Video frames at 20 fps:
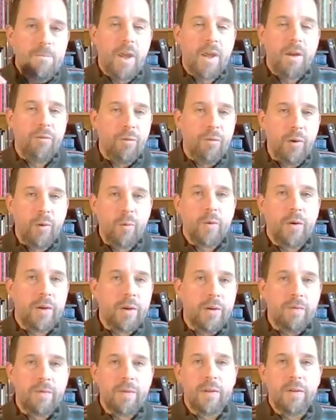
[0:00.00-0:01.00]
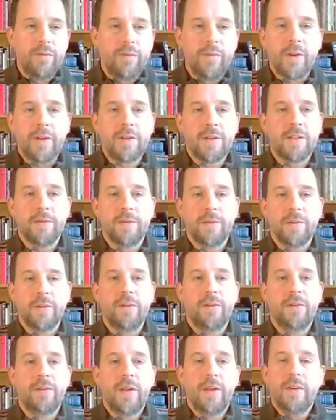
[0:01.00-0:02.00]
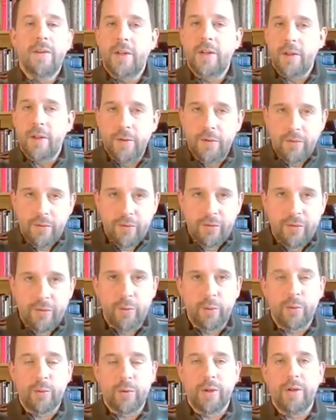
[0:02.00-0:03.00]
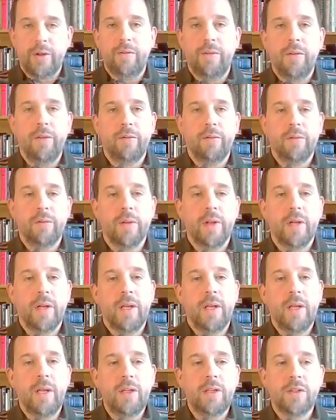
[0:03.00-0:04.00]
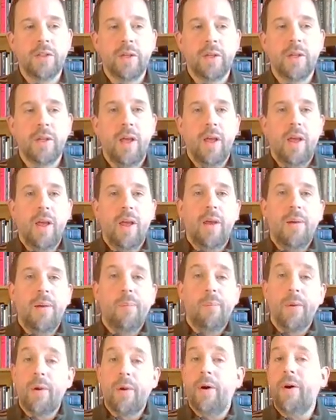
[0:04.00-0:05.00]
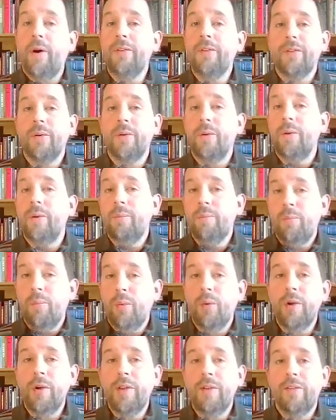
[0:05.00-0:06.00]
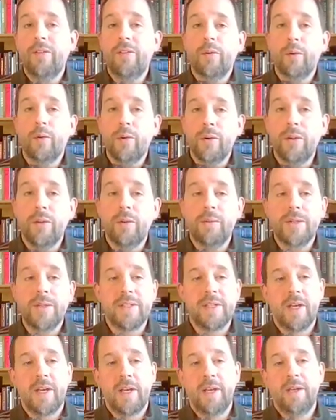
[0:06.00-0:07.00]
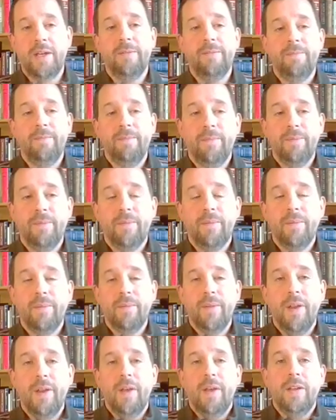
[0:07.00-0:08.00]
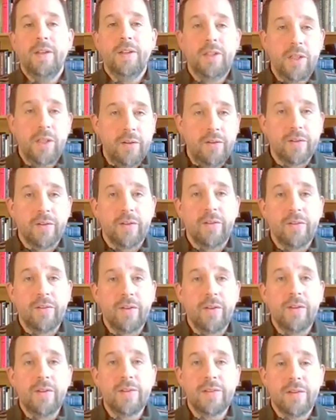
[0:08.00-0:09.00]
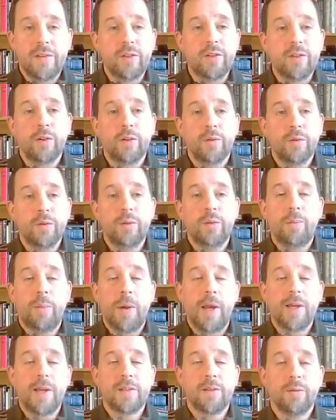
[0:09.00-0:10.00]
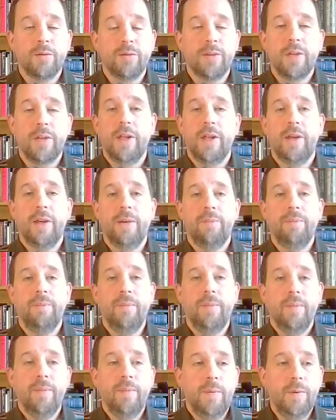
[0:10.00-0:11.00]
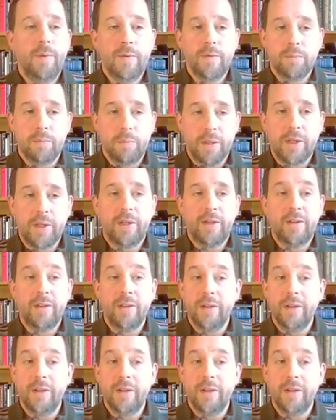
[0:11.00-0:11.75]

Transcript: Every one of these festivals tells the story of the Israelite nation, but also points toward the Messiah. Jesus is the true Passover lamb, whose blood